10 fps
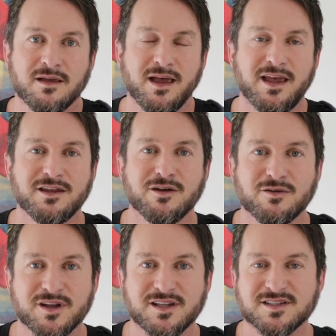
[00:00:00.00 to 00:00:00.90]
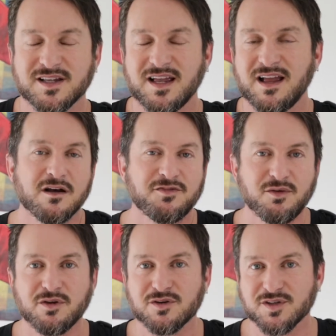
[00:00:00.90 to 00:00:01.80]
Hey yogis, a
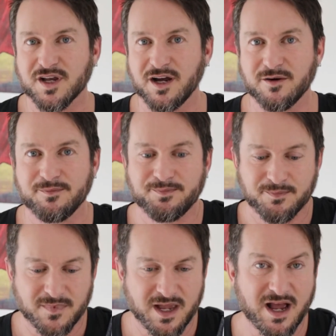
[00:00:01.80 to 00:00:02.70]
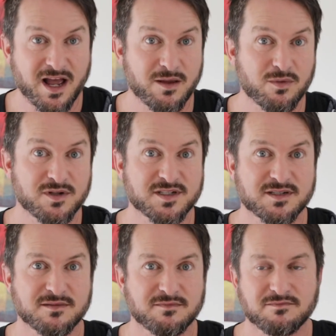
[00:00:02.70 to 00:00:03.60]
few years ago, I
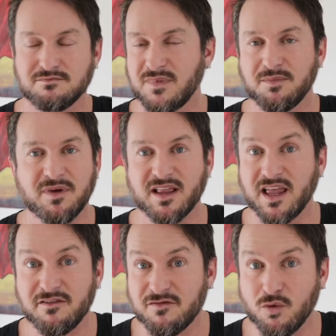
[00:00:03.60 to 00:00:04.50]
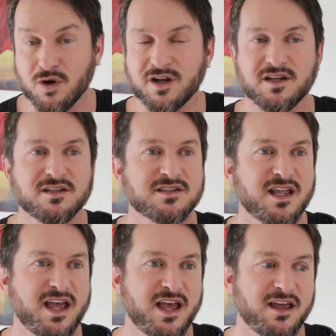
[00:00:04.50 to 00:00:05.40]
was in my late
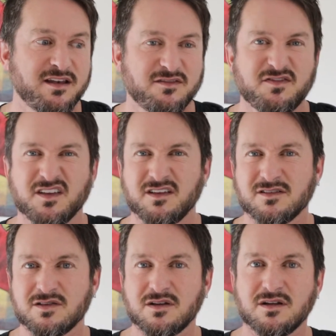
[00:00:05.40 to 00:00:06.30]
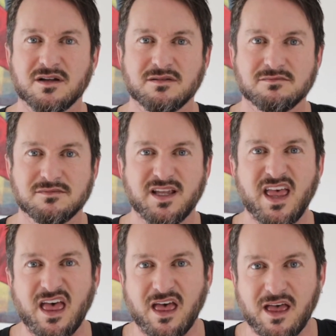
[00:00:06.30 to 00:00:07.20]
40s and feeling sort of
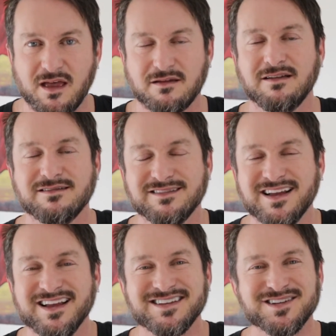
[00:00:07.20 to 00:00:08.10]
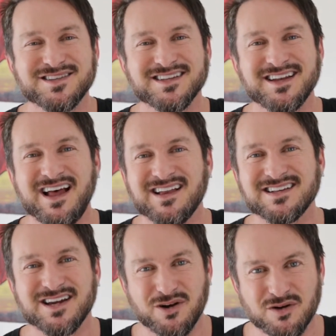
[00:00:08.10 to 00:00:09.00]
just
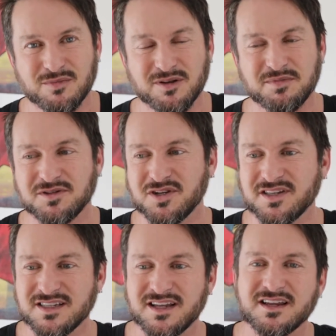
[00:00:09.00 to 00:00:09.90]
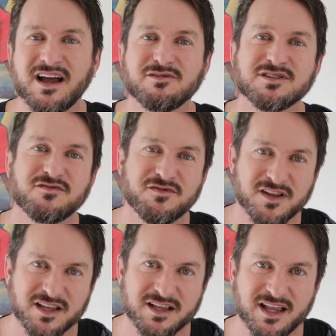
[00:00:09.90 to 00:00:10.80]
not terrible, but just like I was
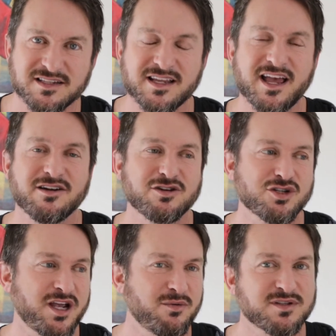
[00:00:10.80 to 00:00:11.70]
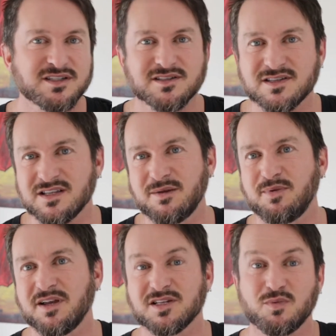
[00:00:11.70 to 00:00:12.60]
feeling less energy. I wasn't
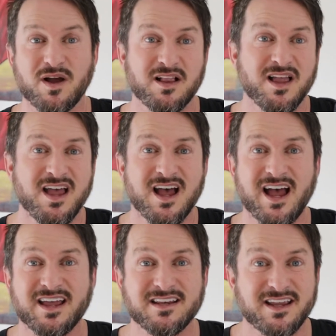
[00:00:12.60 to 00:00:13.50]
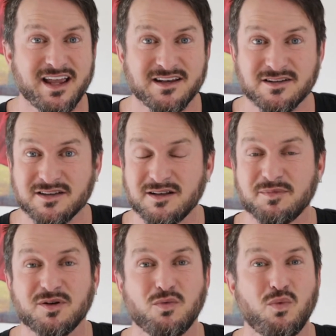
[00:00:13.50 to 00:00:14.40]
sleeping as well. I had gained a little
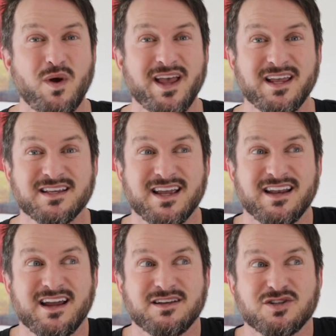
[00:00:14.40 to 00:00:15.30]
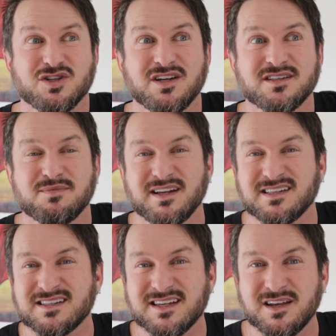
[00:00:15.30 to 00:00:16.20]
bit of weight and my
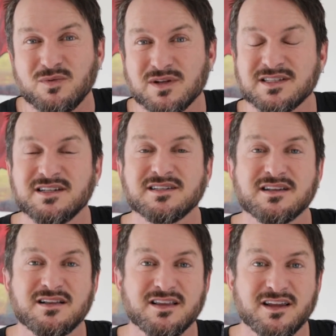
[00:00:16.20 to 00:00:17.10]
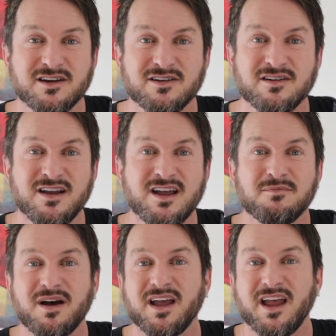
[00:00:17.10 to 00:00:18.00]
skin wasn't as clear.
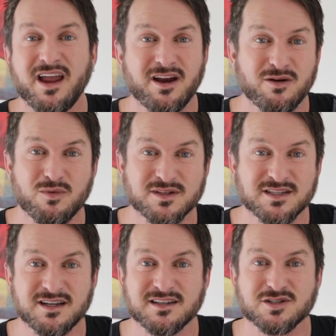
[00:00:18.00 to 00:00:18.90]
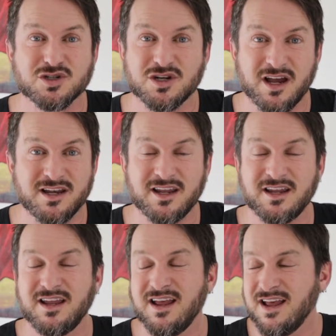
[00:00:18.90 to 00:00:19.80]
My hair wasn't as
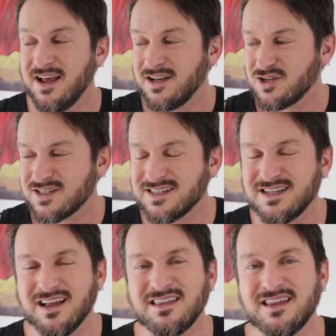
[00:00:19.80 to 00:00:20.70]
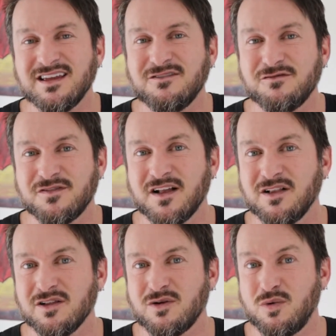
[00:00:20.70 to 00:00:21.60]
shiny. Just nothing
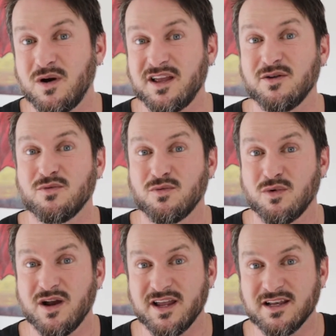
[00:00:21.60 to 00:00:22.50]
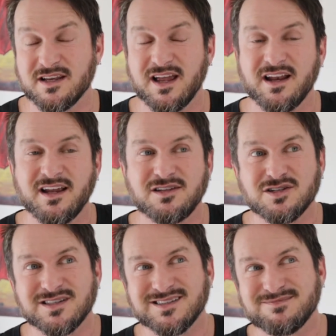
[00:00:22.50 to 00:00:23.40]
felt quite right. And I
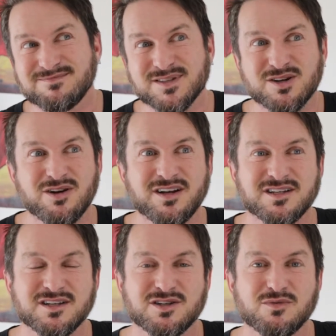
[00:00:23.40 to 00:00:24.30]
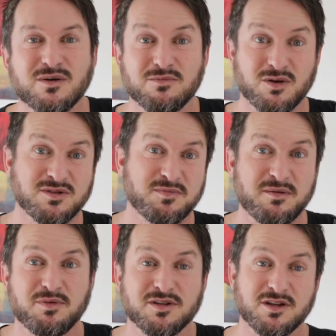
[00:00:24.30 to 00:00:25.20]
just started to do what most
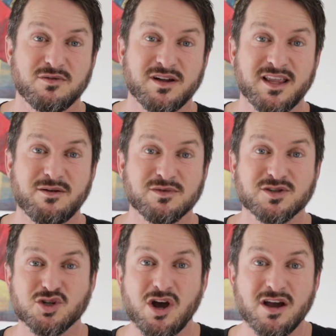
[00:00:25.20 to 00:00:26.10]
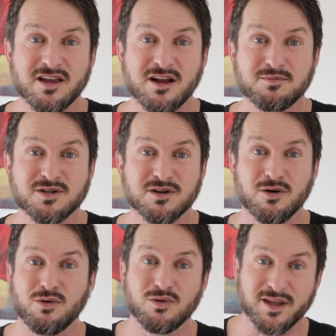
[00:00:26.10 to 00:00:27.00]
people do, and that was chalk it up to
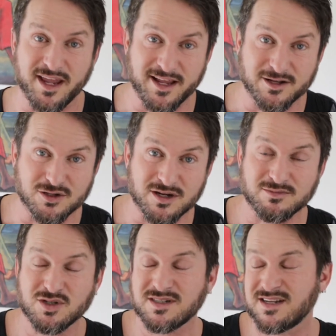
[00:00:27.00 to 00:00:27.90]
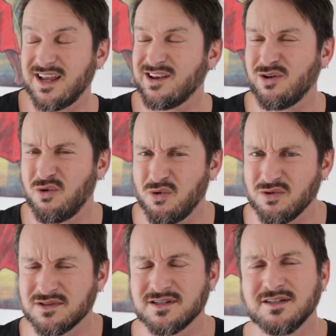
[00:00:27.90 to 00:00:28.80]
old age. I'm just getting
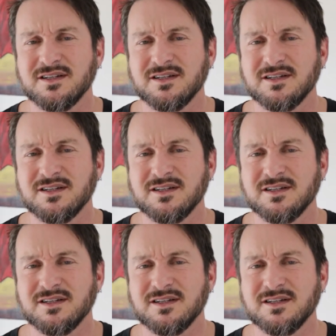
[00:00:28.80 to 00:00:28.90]
old.